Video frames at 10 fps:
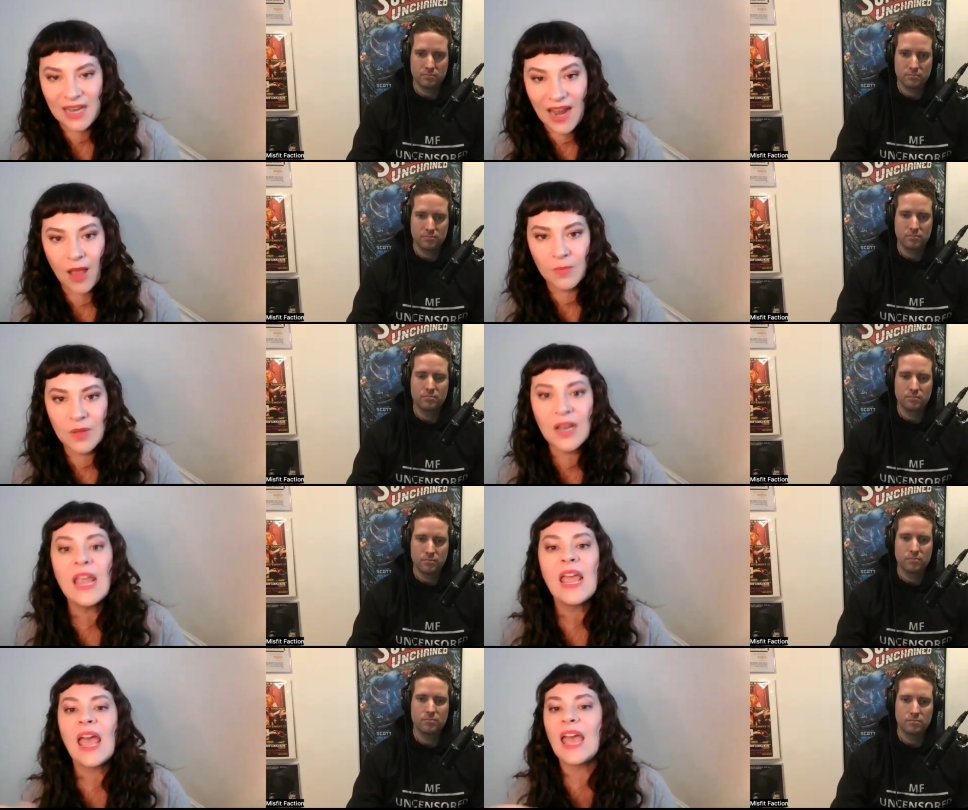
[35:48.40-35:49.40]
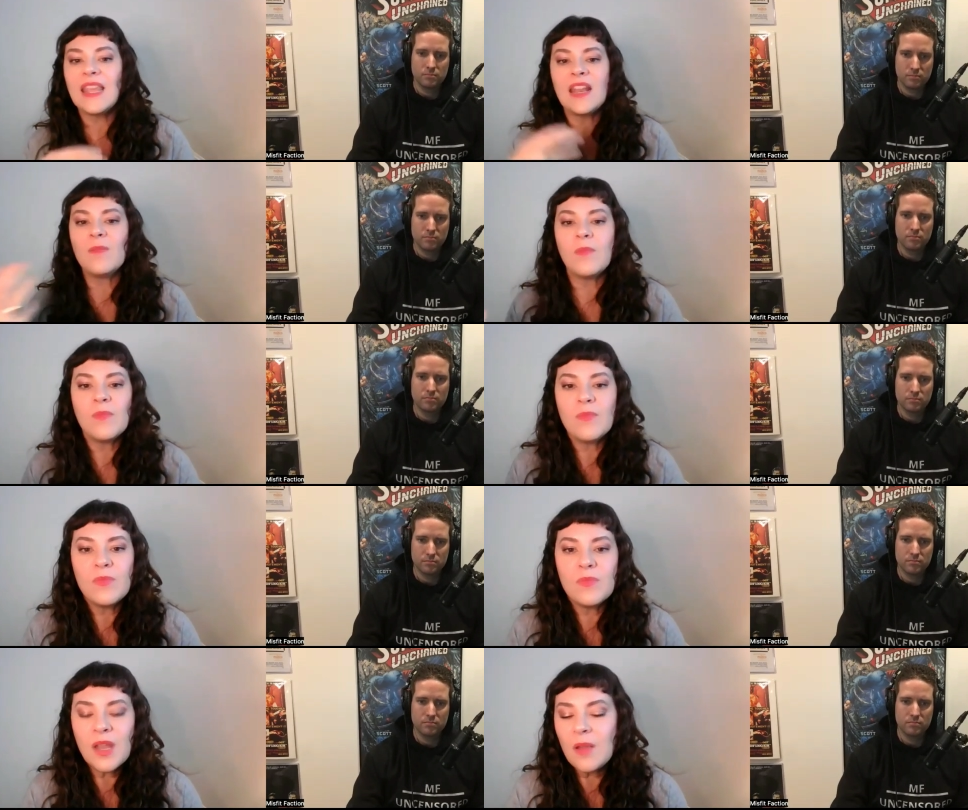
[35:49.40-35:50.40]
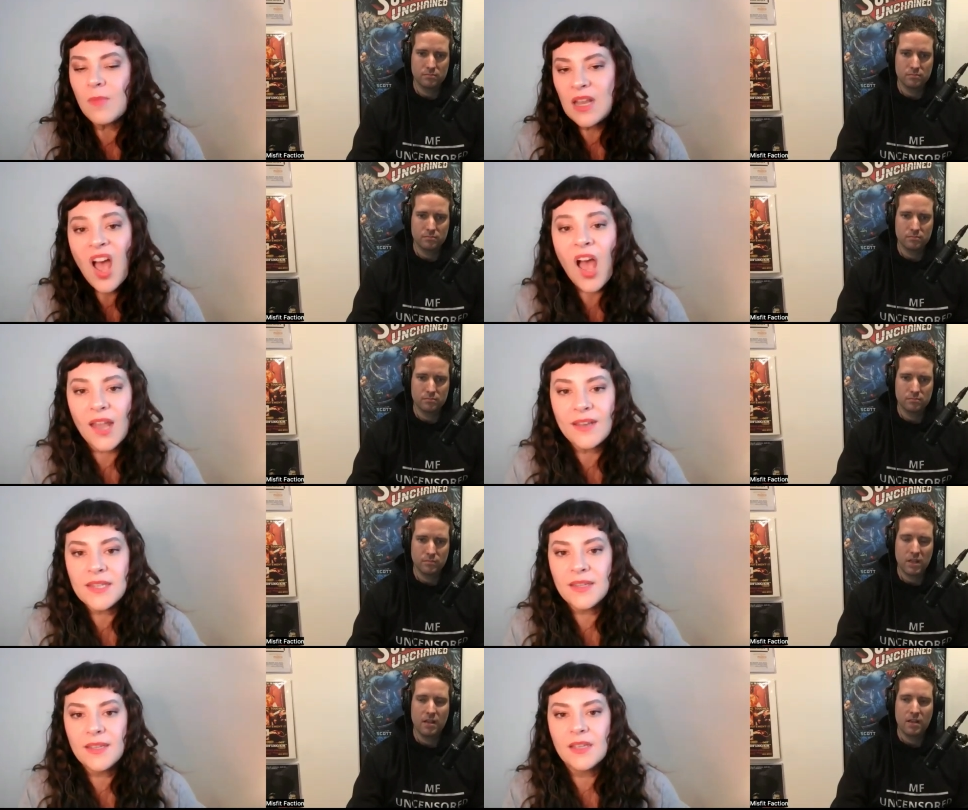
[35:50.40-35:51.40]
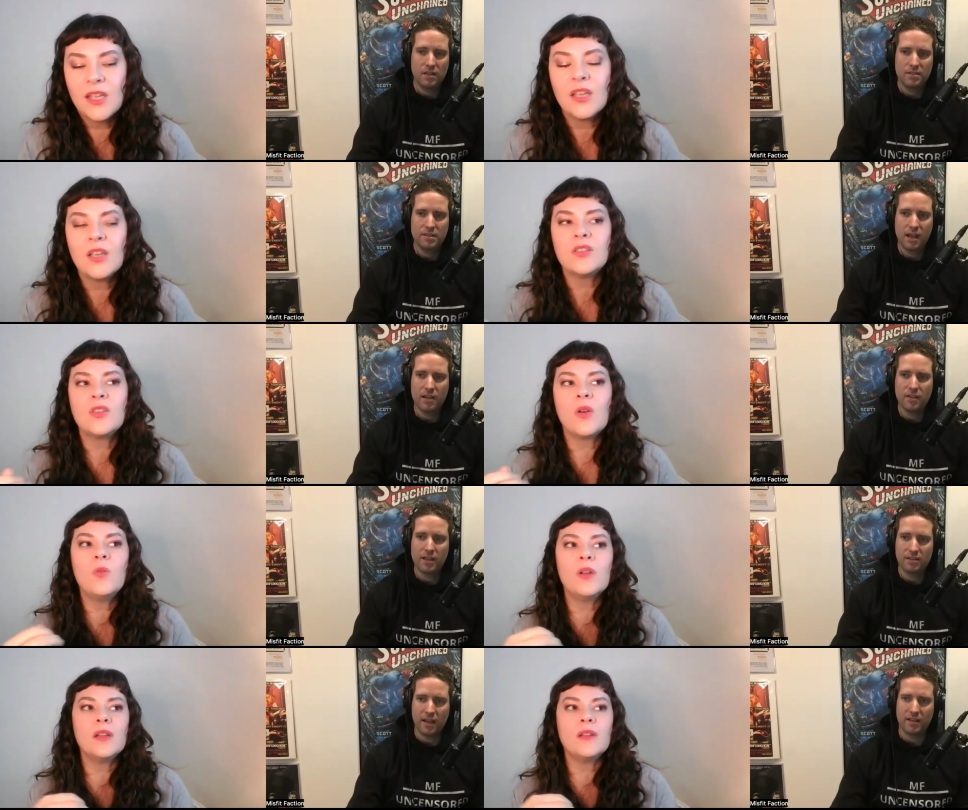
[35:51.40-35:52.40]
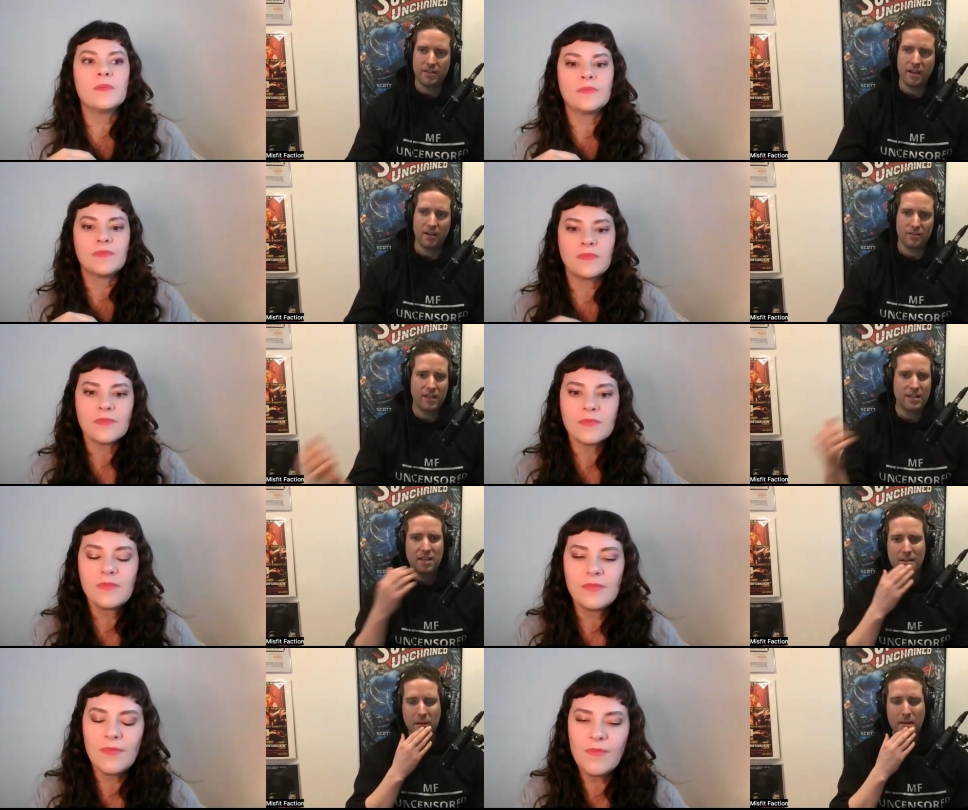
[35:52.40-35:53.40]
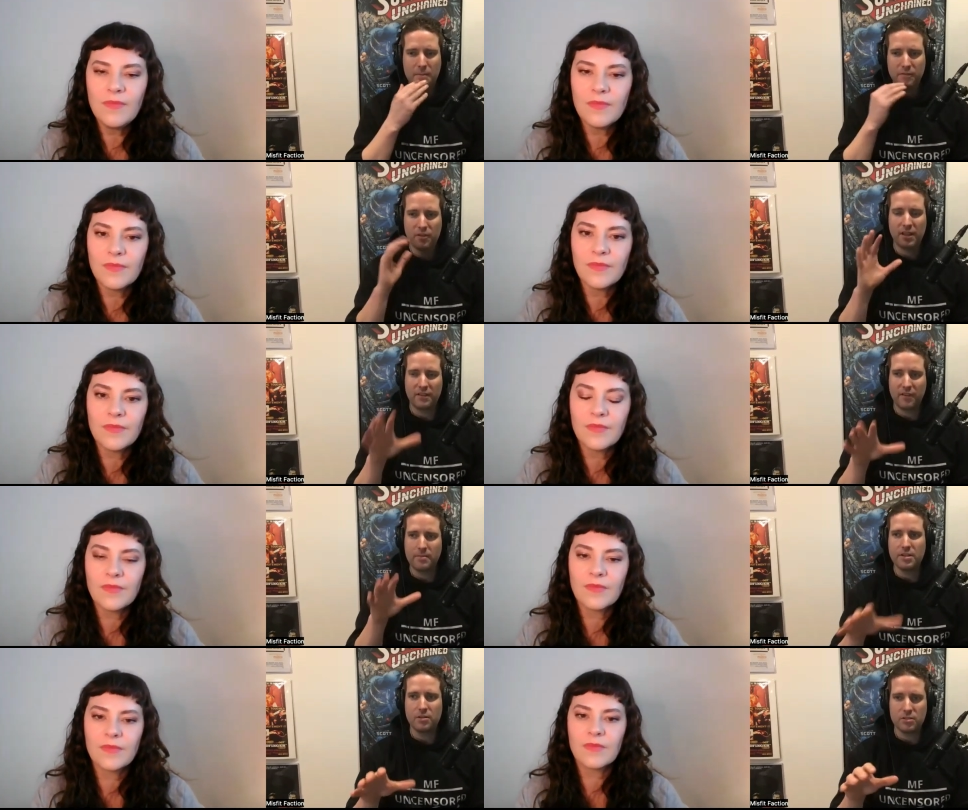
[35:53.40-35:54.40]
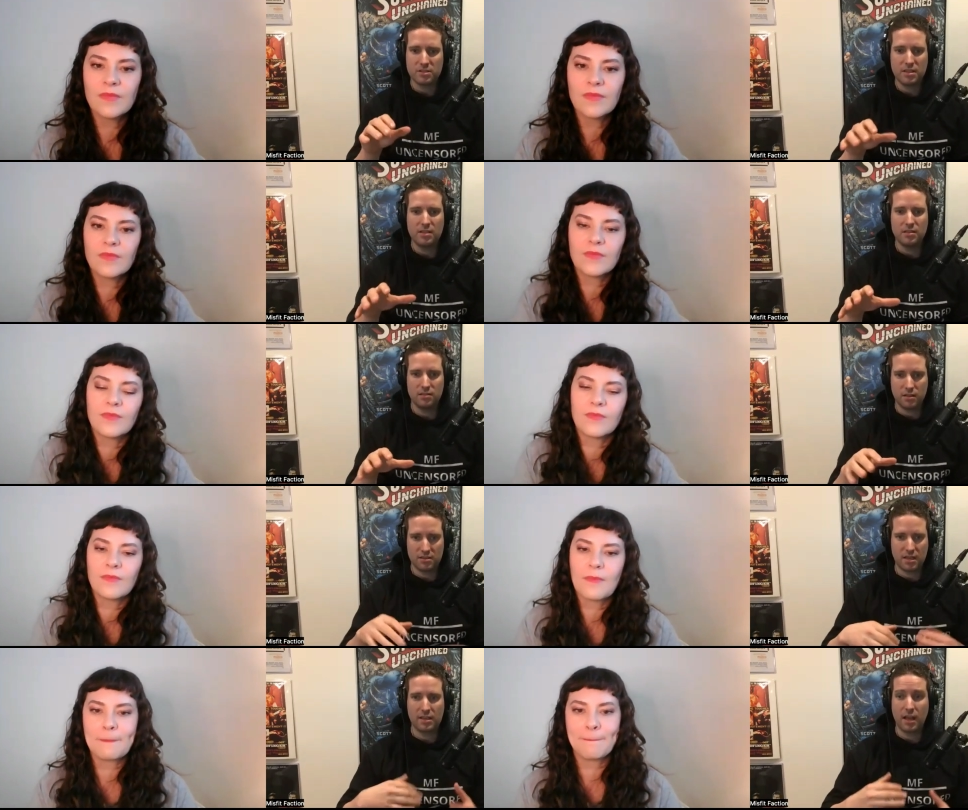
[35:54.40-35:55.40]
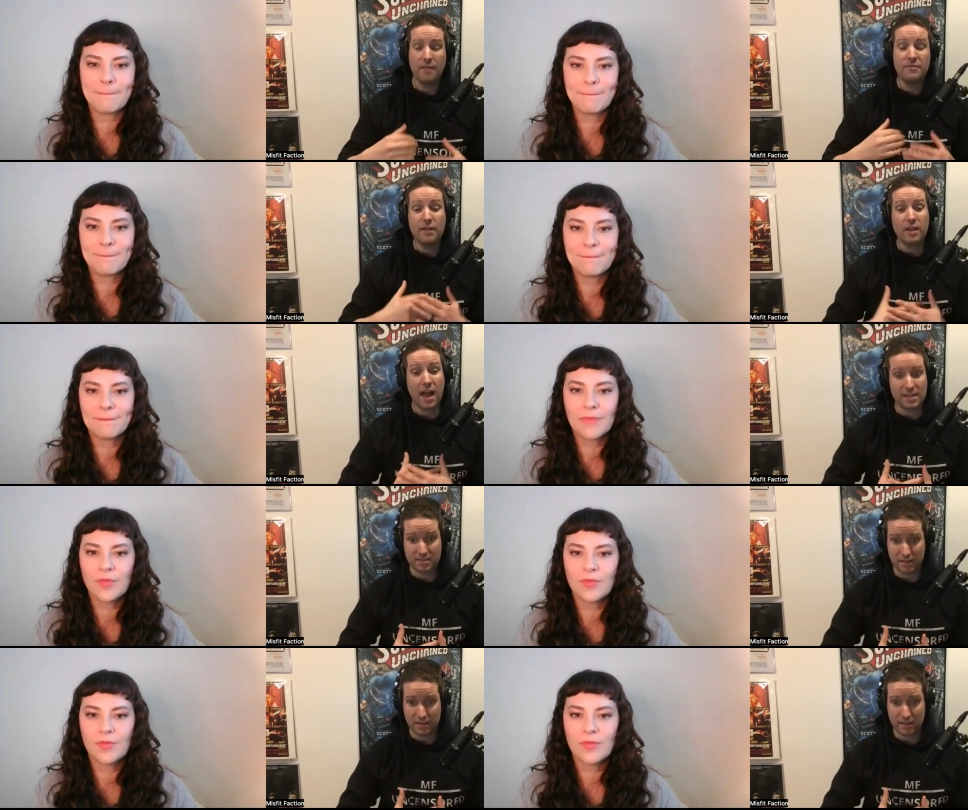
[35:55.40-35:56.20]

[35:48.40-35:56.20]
Speaker 1: it happen. And then it,
Speaker 2: that it might not. Yeah, so, I like that. Yeah, that I, I prefer, like, if I'm going to go see a psychic, I've never had a